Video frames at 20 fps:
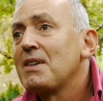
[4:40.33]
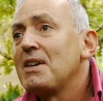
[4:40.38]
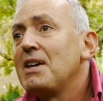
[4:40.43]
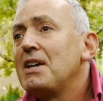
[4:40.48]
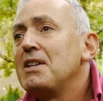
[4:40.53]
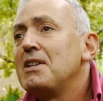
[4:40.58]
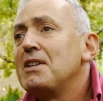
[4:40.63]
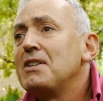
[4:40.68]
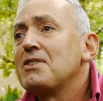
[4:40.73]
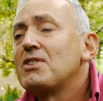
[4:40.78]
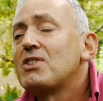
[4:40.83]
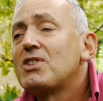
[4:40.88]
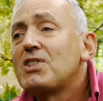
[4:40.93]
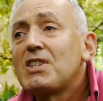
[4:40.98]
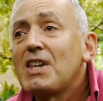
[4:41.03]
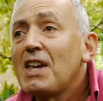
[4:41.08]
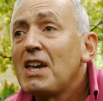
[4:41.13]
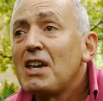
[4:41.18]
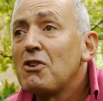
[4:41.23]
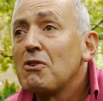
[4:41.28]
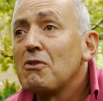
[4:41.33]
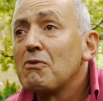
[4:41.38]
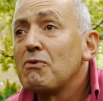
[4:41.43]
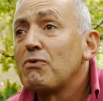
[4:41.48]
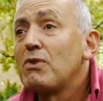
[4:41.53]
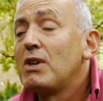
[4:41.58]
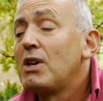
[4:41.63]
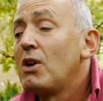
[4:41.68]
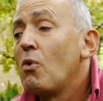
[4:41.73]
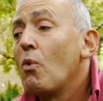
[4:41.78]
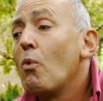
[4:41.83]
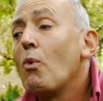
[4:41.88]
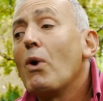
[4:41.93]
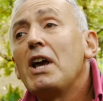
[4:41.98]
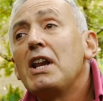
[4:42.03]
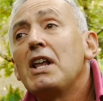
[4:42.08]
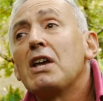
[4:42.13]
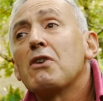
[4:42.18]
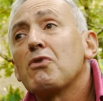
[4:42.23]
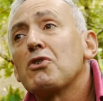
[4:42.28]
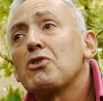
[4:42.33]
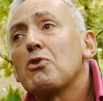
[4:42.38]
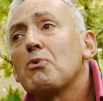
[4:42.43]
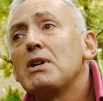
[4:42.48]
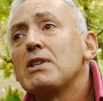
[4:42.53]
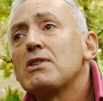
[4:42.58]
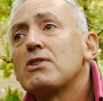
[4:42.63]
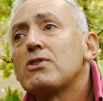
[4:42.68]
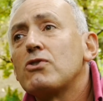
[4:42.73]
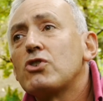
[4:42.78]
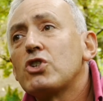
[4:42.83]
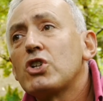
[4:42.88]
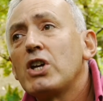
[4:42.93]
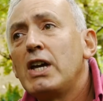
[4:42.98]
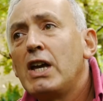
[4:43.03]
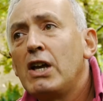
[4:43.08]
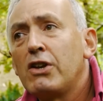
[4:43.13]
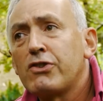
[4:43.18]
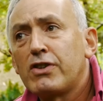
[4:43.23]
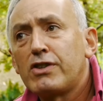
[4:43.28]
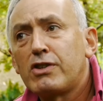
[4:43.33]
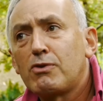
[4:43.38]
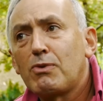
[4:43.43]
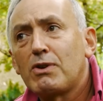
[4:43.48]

And instead of waiting for the winds to change, since he